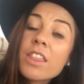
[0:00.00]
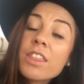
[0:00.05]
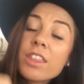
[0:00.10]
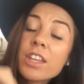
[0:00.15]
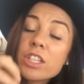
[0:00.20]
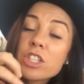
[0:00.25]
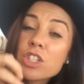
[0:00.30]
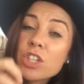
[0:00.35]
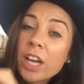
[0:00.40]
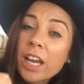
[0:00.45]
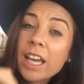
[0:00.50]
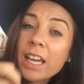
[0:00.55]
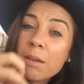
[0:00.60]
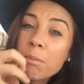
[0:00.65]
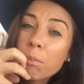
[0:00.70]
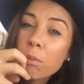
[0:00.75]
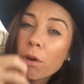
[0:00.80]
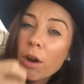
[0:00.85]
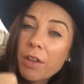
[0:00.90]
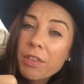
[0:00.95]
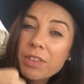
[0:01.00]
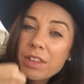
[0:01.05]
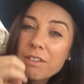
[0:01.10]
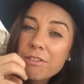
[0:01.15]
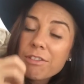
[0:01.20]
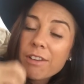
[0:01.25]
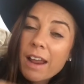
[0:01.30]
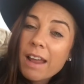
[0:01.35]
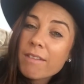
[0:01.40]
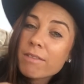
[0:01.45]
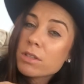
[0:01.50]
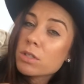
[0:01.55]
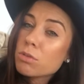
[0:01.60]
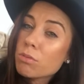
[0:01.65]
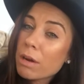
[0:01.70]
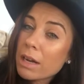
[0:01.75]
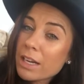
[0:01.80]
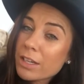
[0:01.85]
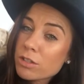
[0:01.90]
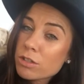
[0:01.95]
The chicken brothy flavors
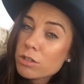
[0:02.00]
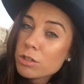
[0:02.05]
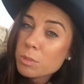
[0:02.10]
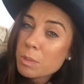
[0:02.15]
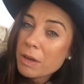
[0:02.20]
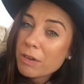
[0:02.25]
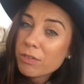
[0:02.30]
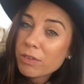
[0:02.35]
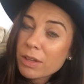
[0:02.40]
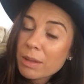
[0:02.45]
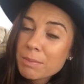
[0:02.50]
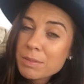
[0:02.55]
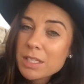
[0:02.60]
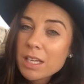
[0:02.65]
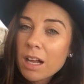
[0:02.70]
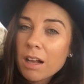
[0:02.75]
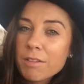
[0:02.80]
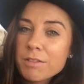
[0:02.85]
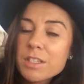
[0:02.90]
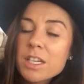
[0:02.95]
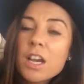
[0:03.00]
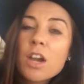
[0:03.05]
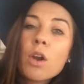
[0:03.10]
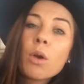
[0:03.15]
really do speak for themselves.